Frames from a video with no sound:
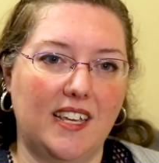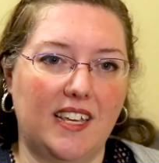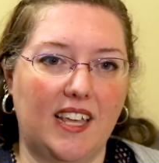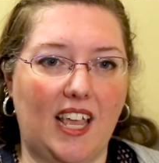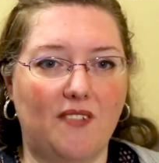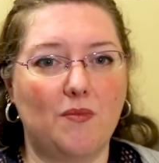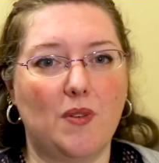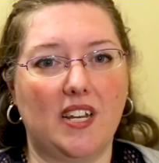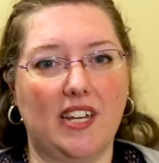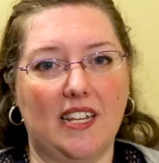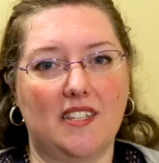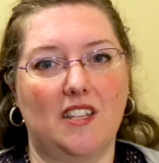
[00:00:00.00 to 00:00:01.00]
even when
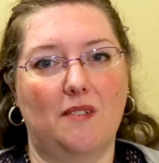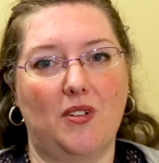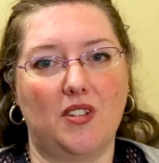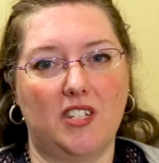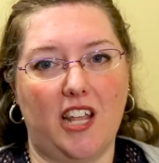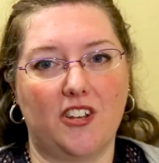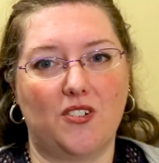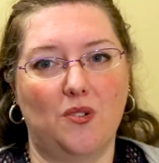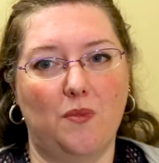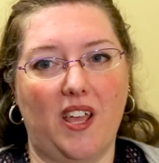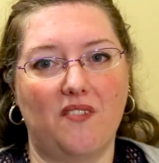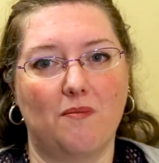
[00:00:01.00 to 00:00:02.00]
it isn't the most natural
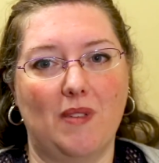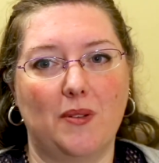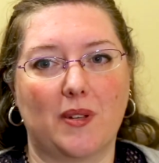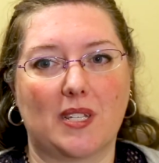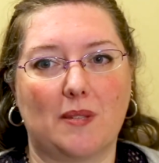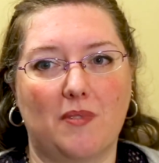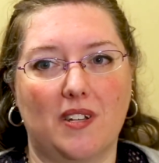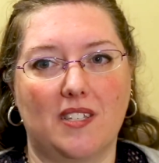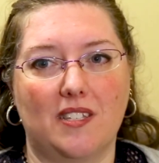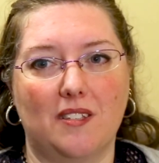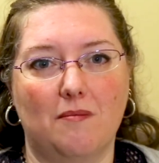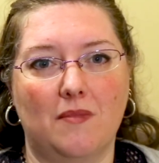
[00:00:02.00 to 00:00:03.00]
way for me to express
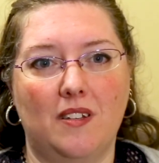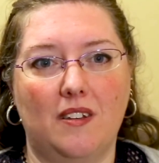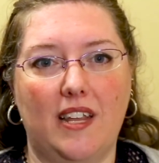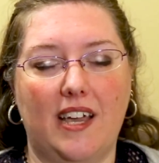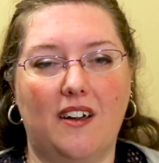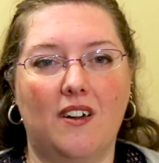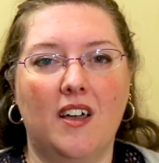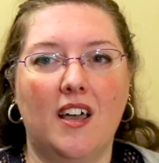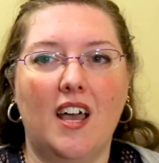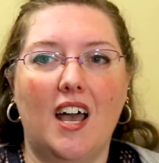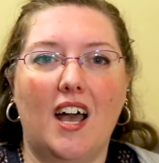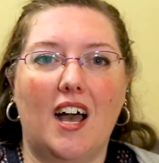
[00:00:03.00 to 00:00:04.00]
them. Now,
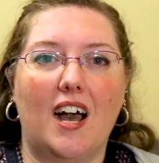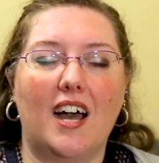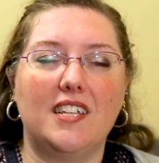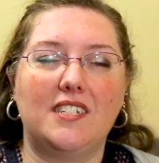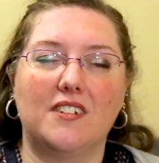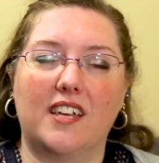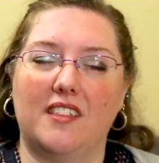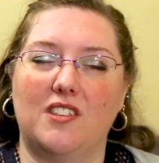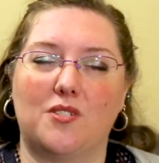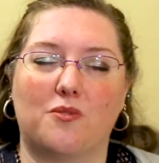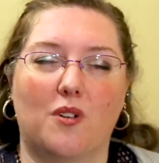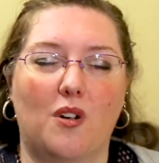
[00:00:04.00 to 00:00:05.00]
I still get
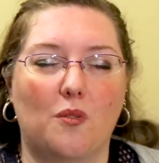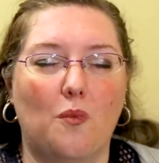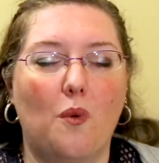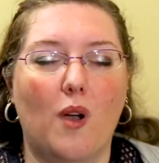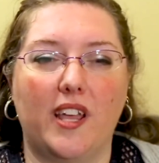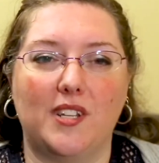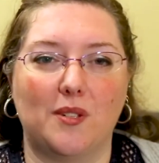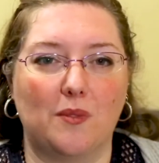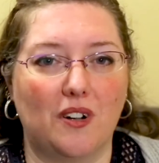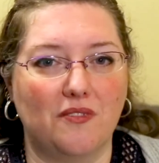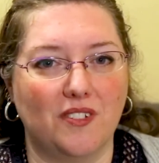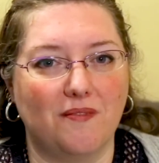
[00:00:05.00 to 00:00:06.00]
this wrong way too
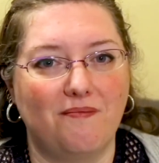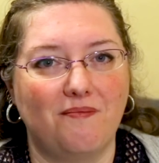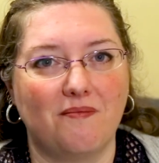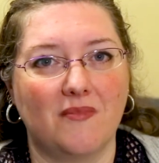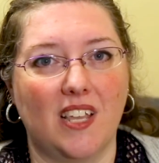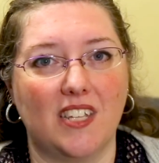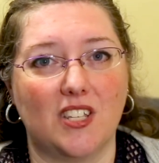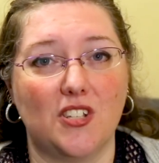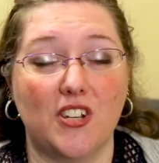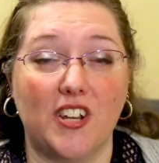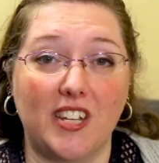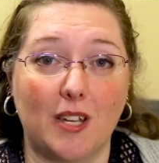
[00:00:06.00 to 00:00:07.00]
often. It's a
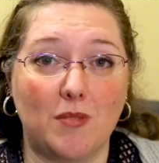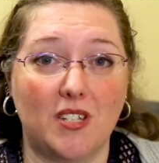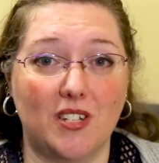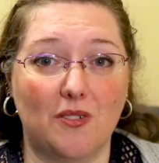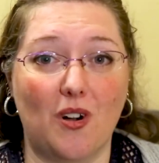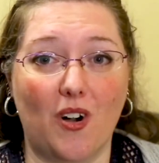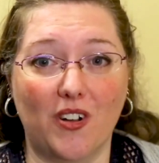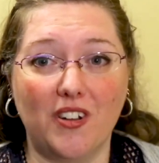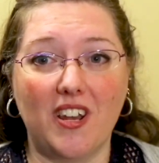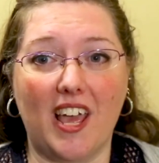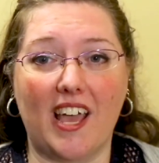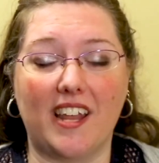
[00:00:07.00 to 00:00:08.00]
journey I'm still
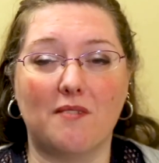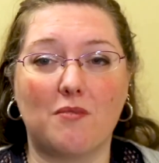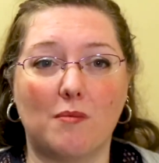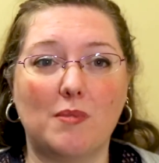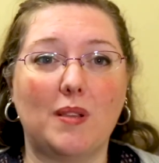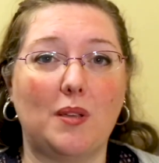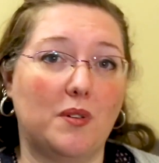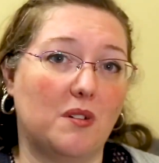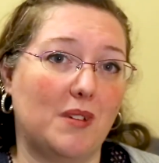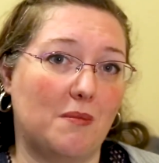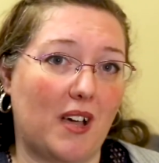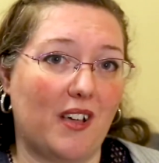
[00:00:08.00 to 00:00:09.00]
on and probably will
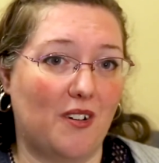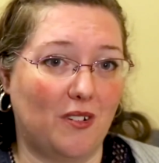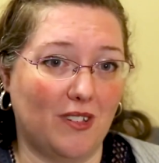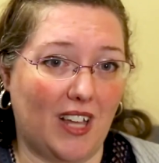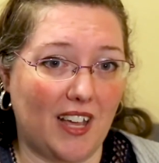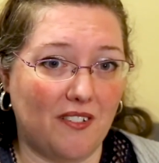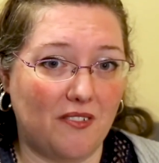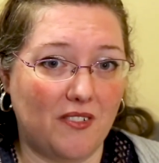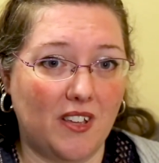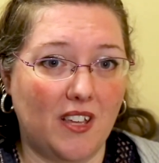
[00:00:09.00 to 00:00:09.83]
be my whole life.